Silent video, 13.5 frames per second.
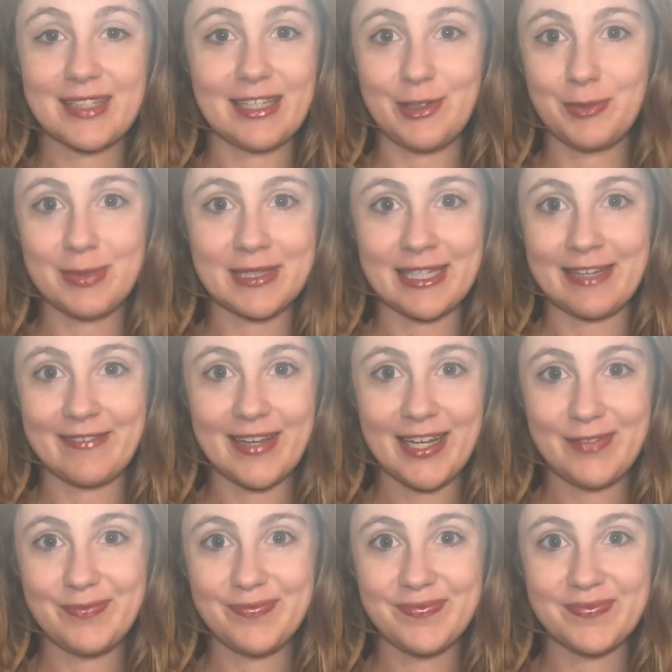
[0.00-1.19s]
Can you believe it?
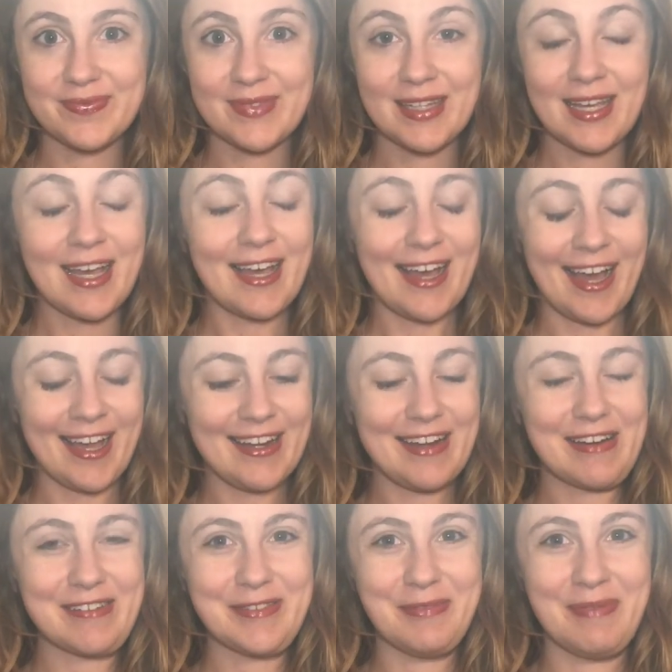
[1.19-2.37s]
I
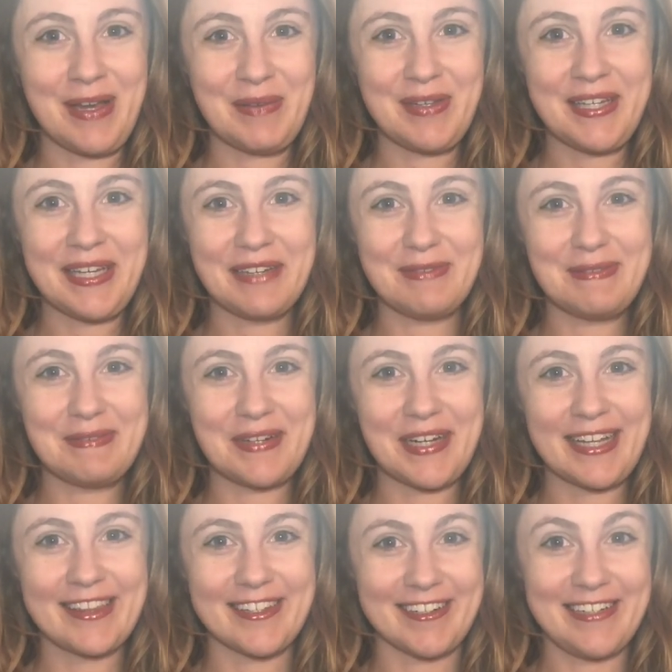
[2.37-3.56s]
know you maybe have been
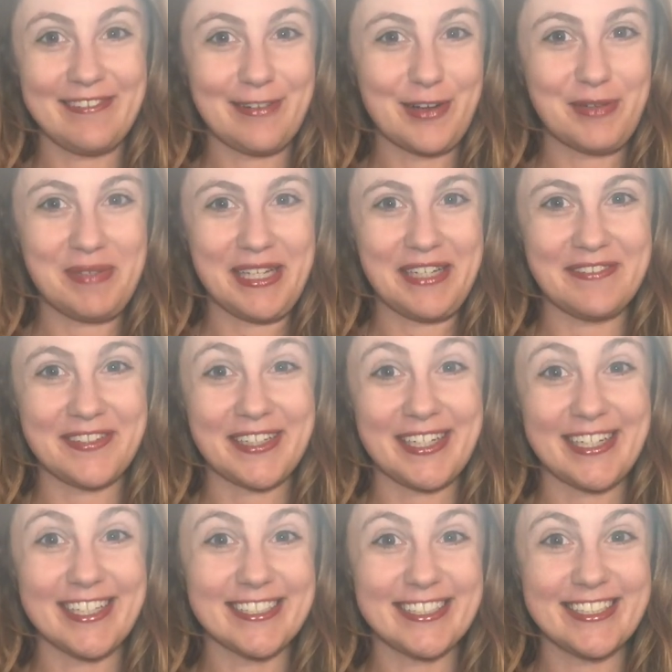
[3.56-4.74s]
wearing 34B for
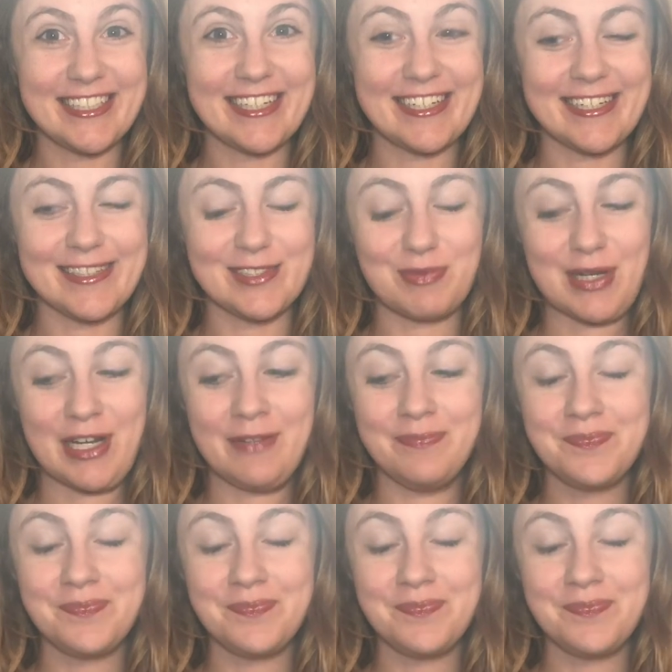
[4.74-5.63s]
years and years, but